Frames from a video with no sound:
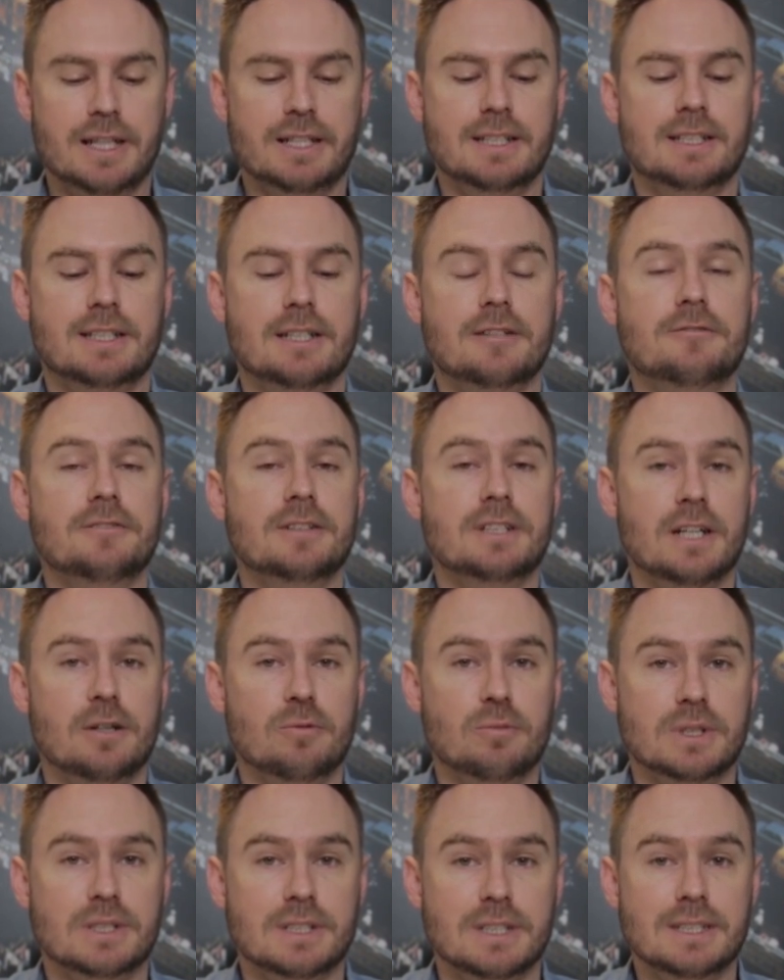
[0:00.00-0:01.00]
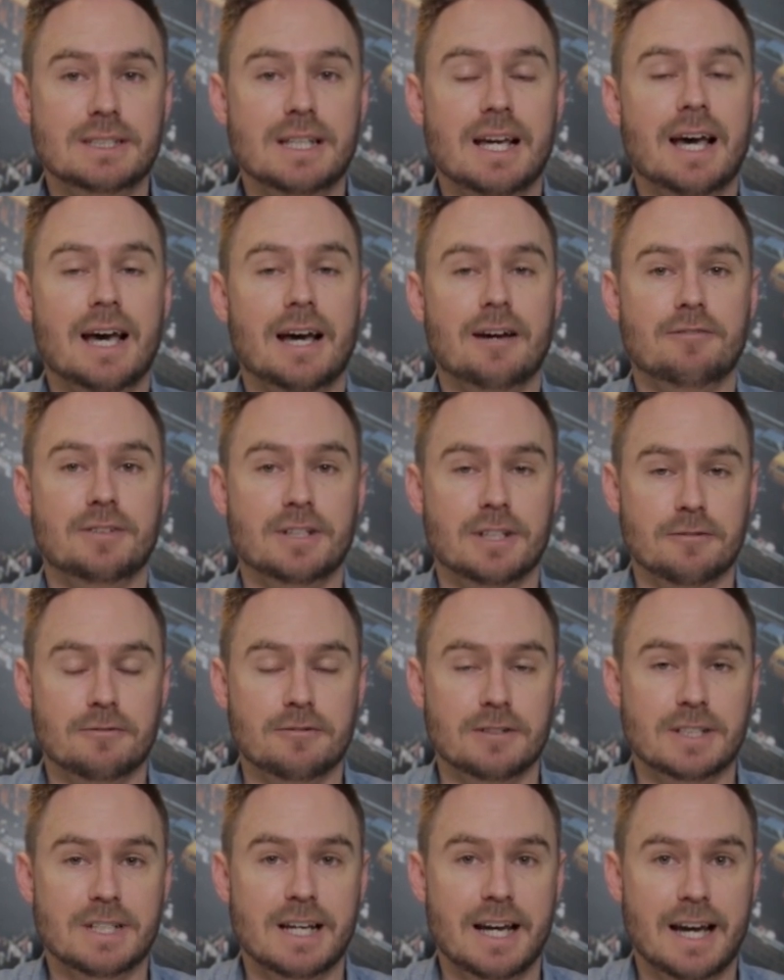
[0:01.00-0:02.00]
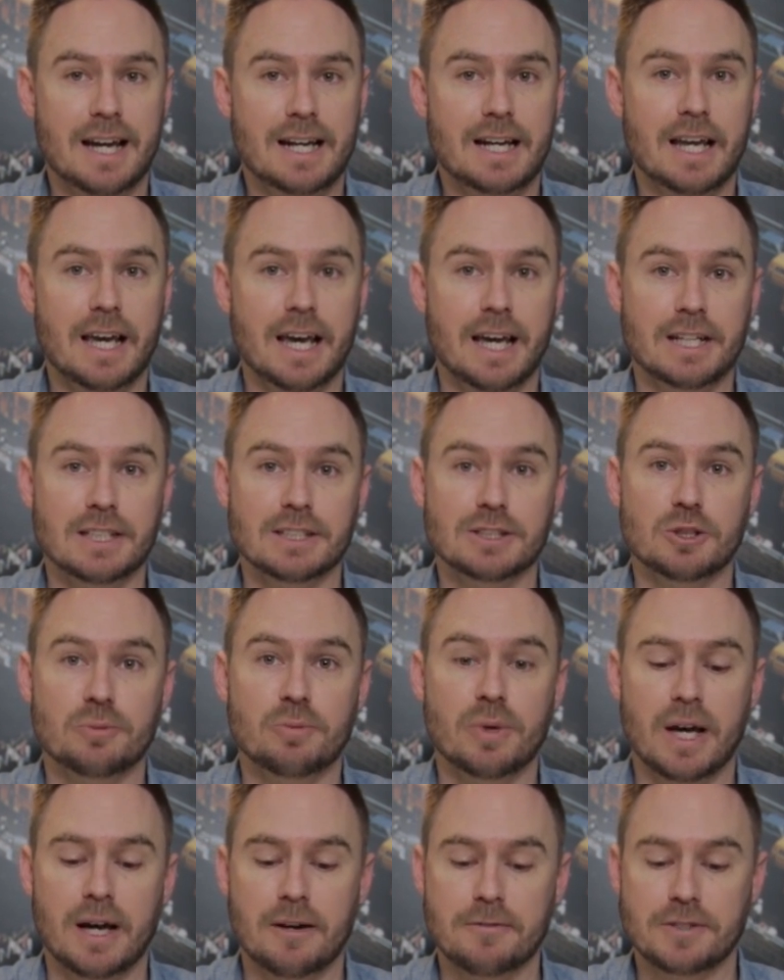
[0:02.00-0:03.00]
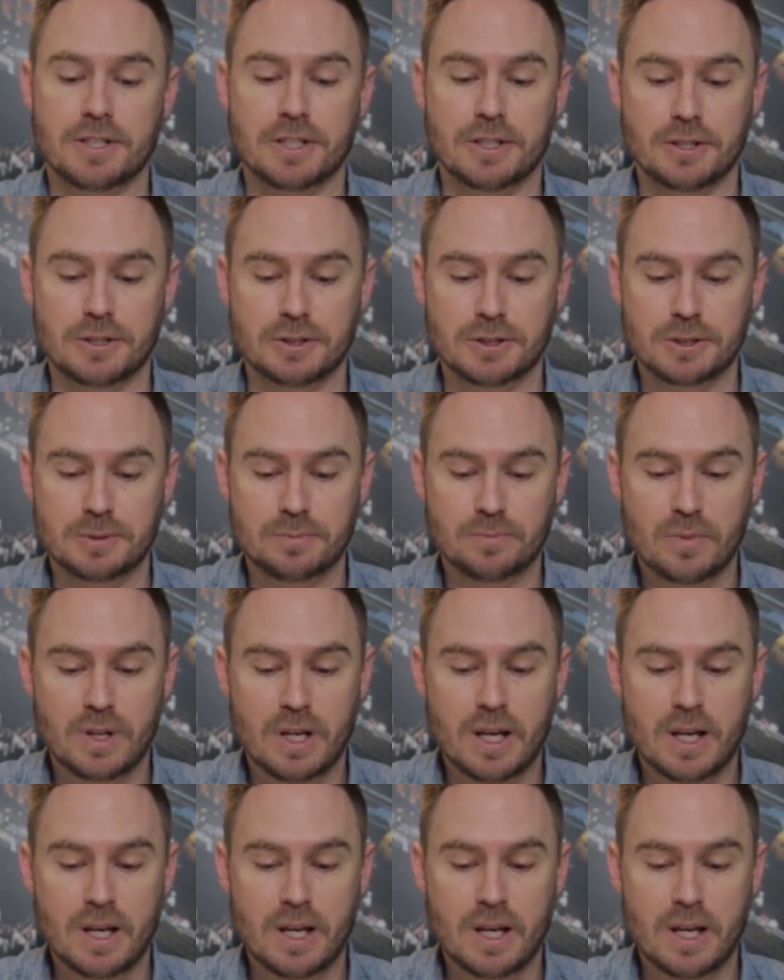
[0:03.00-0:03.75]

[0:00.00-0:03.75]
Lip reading: and different embassies have different handling agents whom you have to use.